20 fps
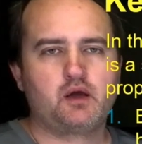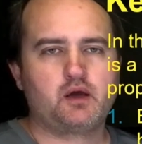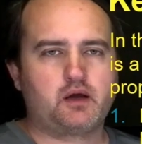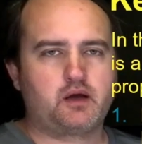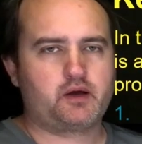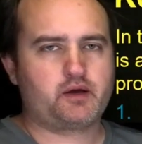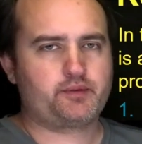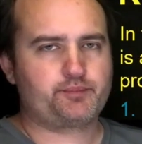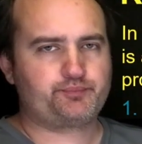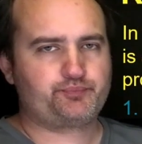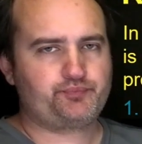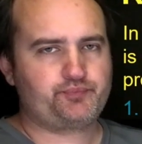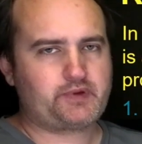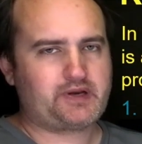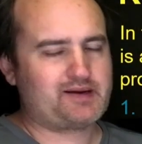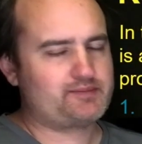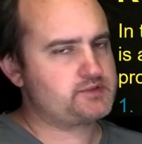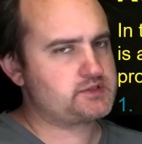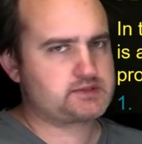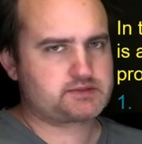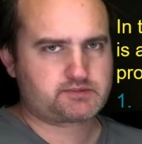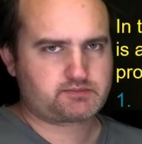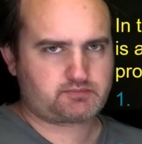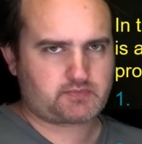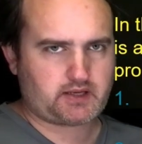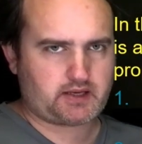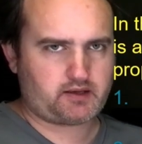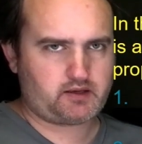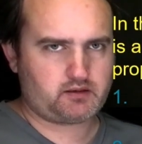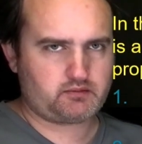but I'm just
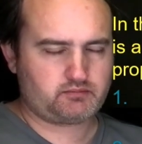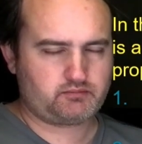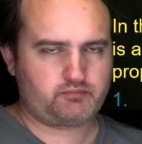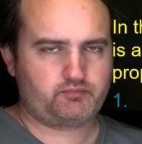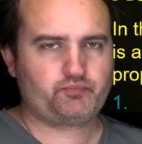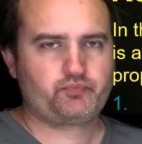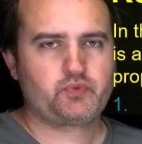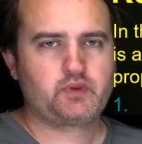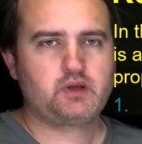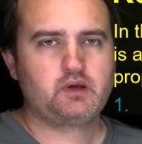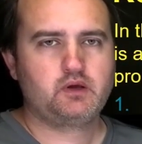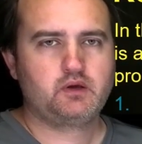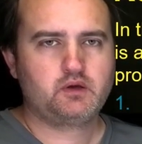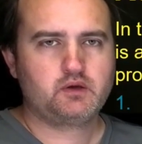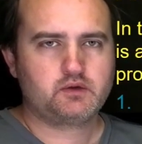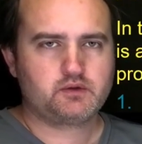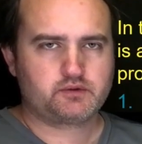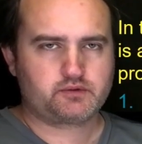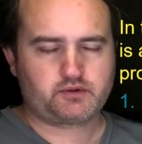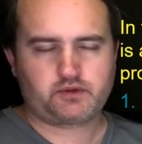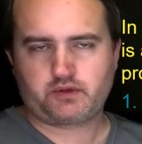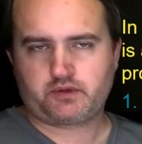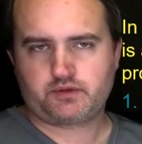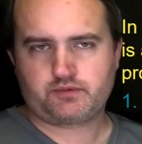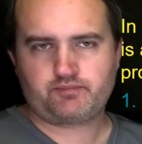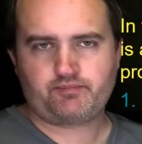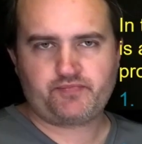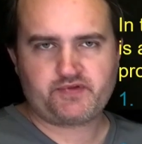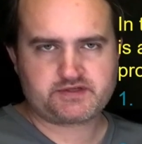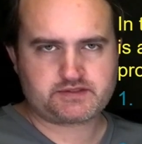kind of
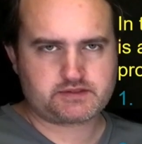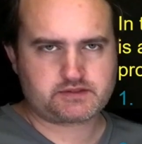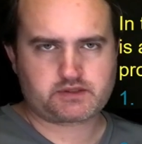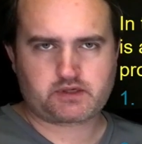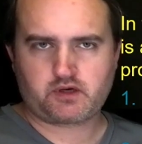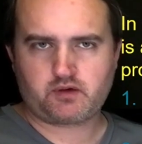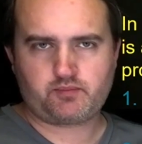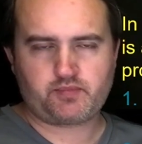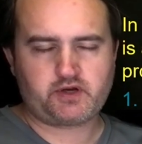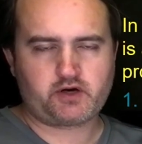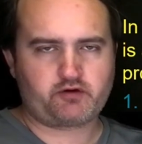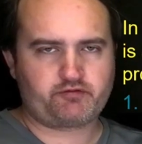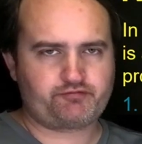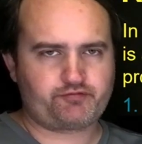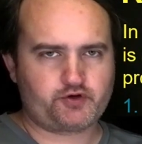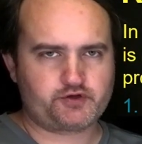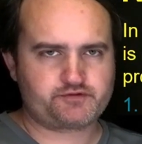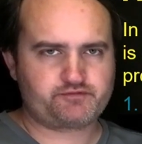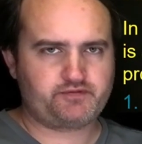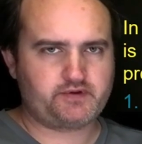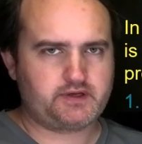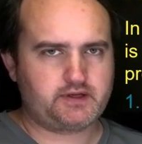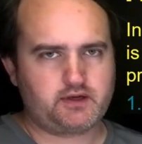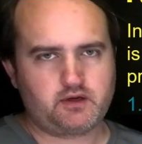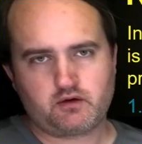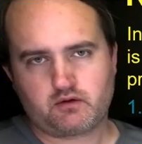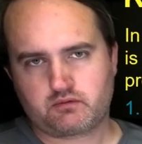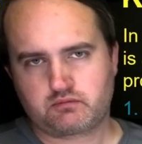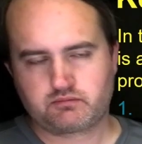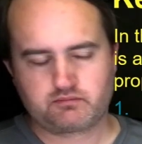this is going to be our first
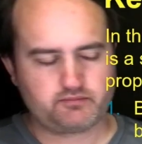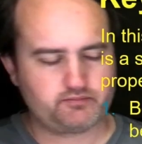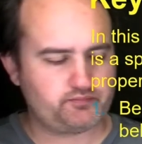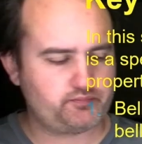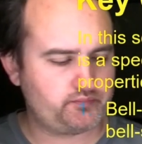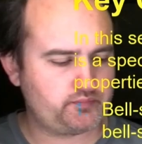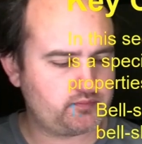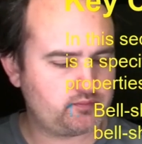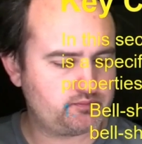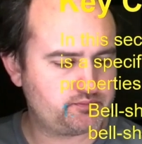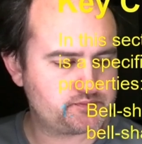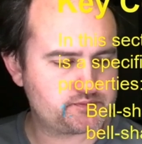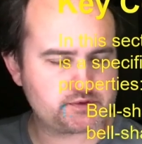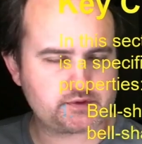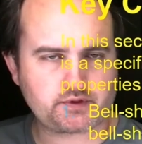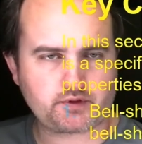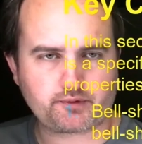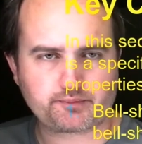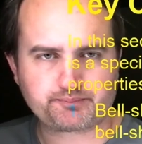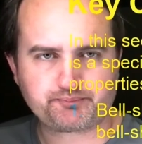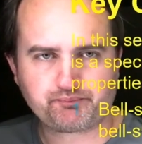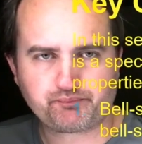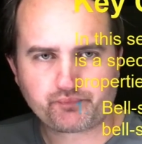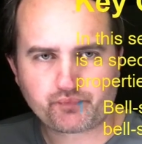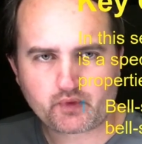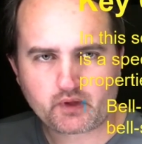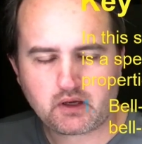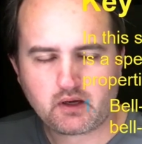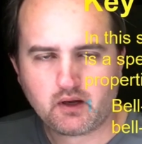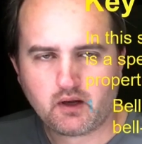video. So,
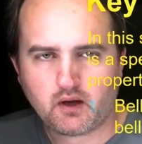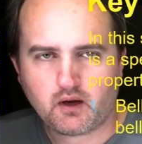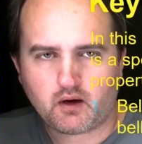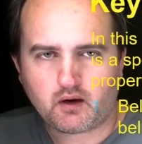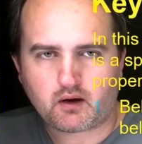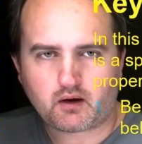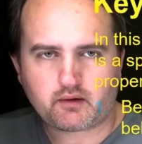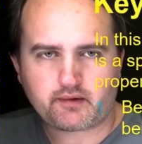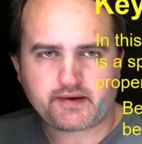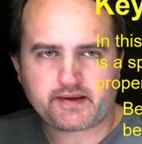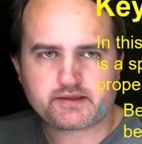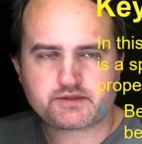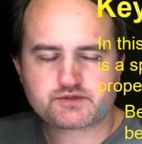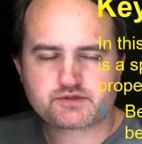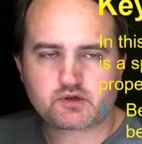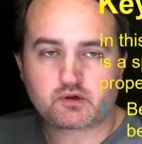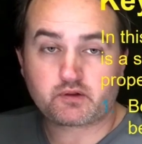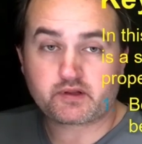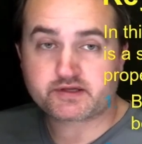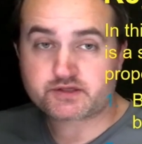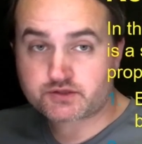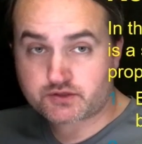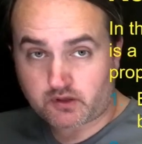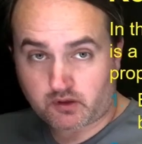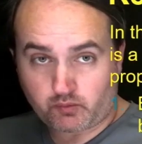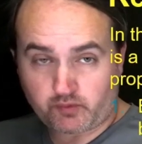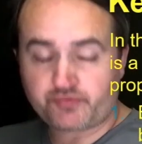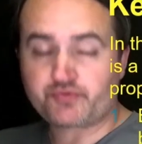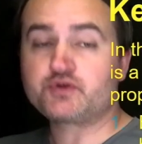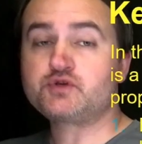all right, so let's start
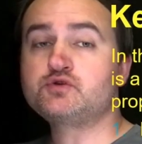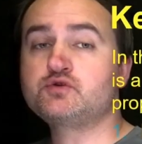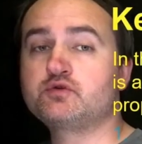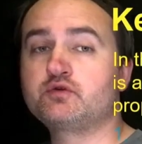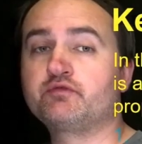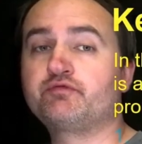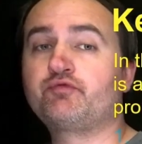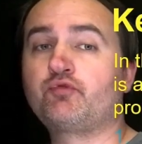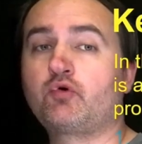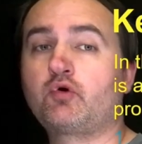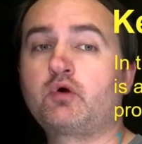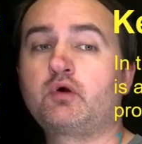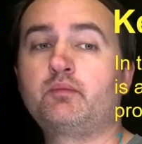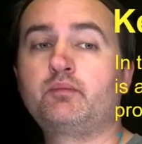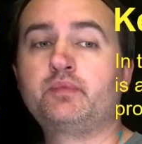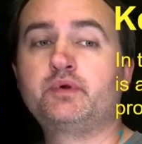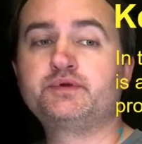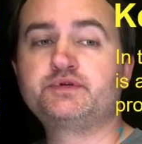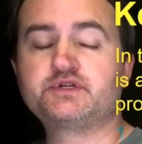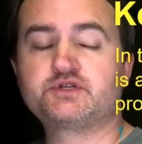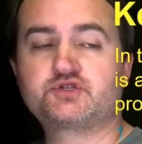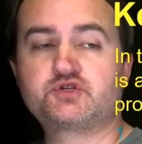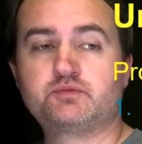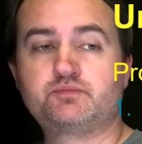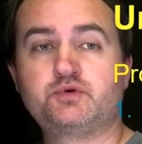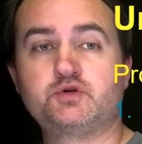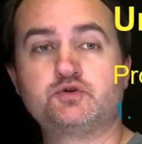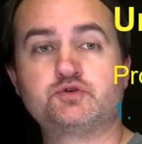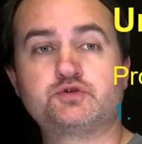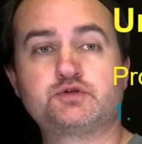with the uniform
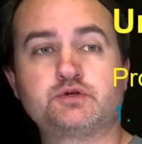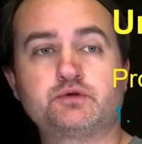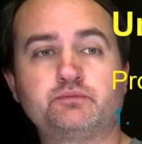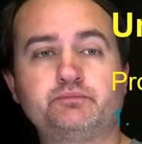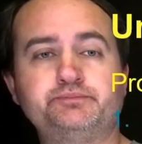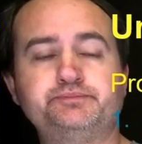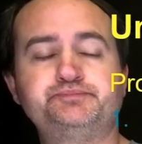distribution.